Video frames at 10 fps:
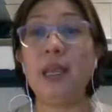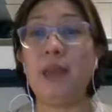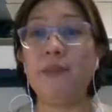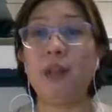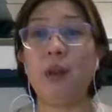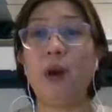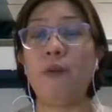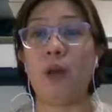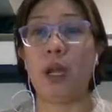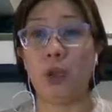level of
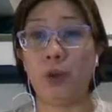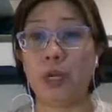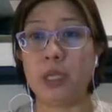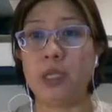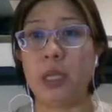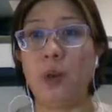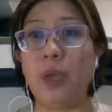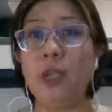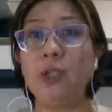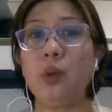accuracy.
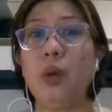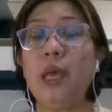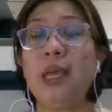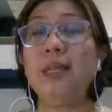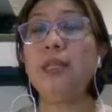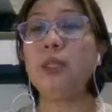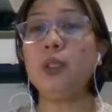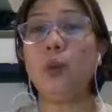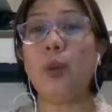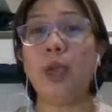Okay, so this is
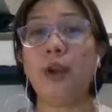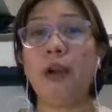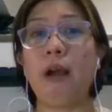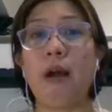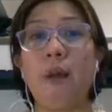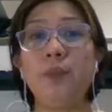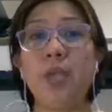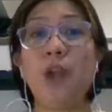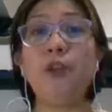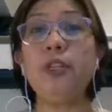where
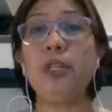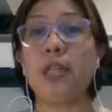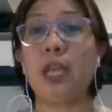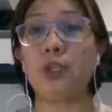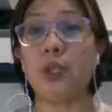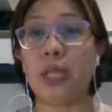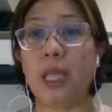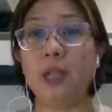error detection and